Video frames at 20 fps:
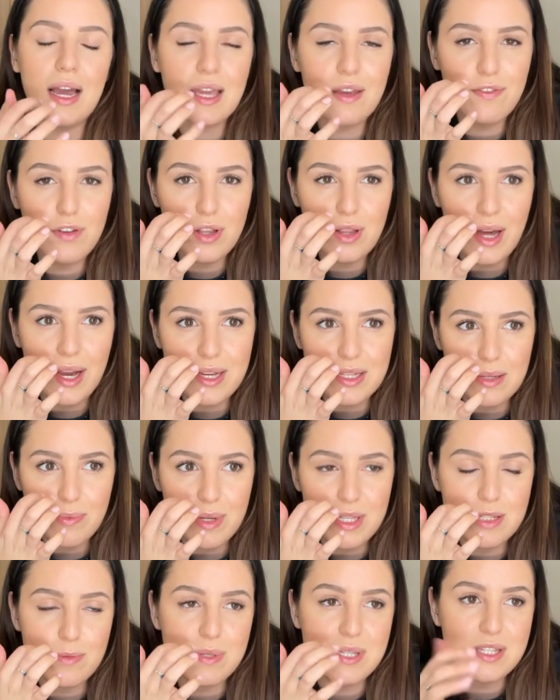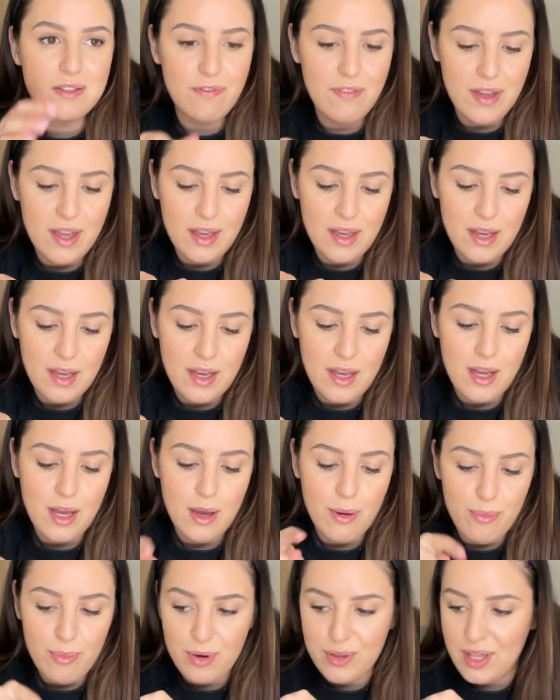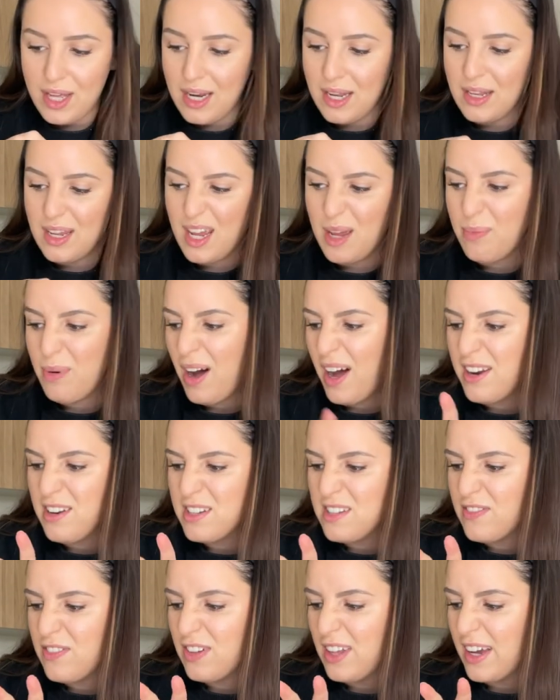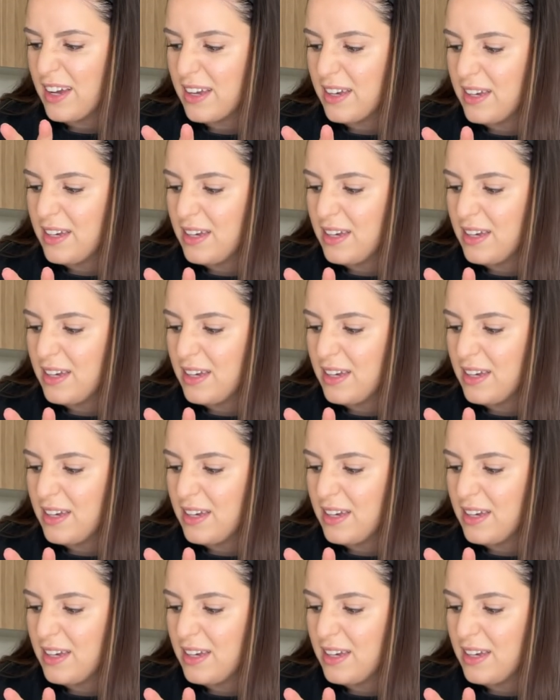If you like something specific, put that in here. But I just feel like